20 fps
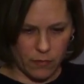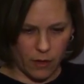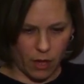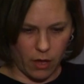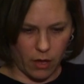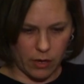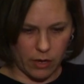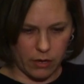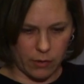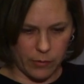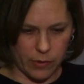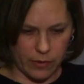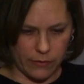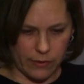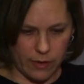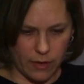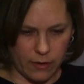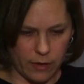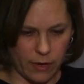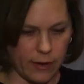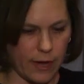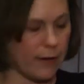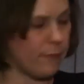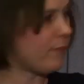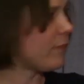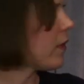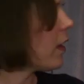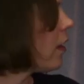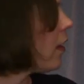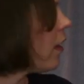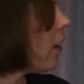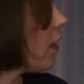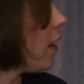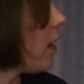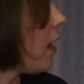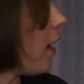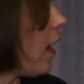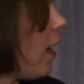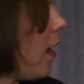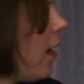Here it builds out. All right.
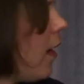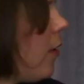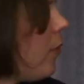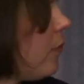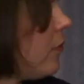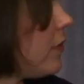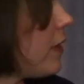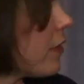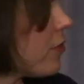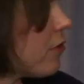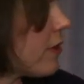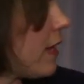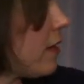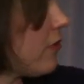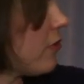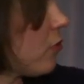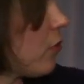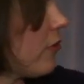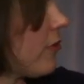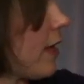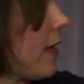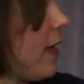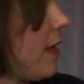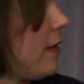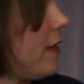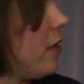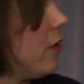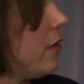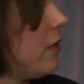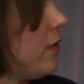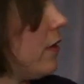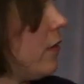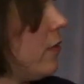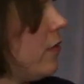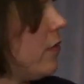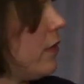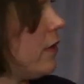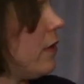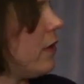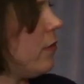The other data source I had here in
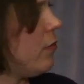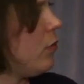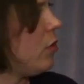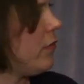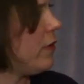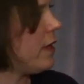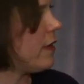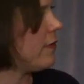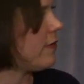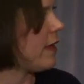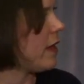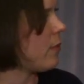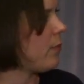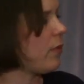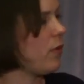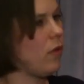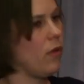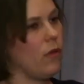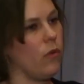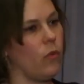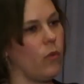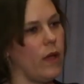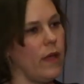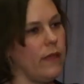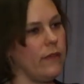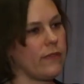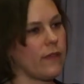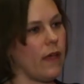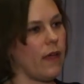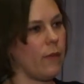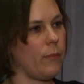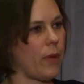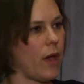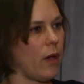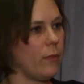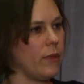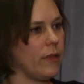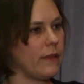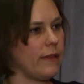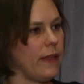the movie example was
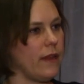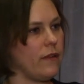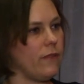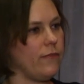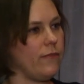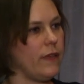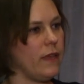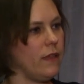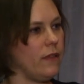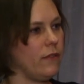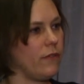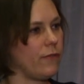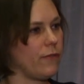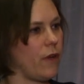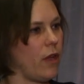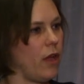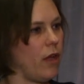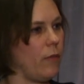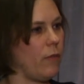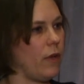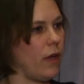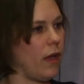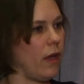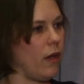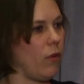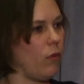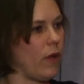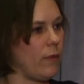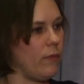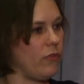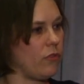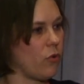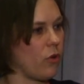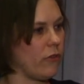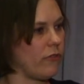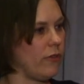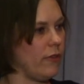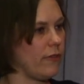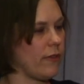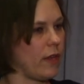public data feeds from web
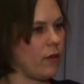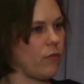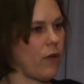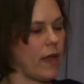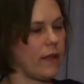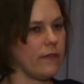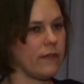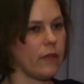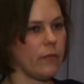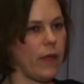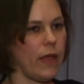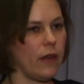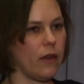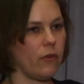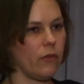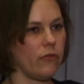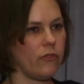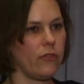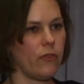sources like Rotten Tomatoes.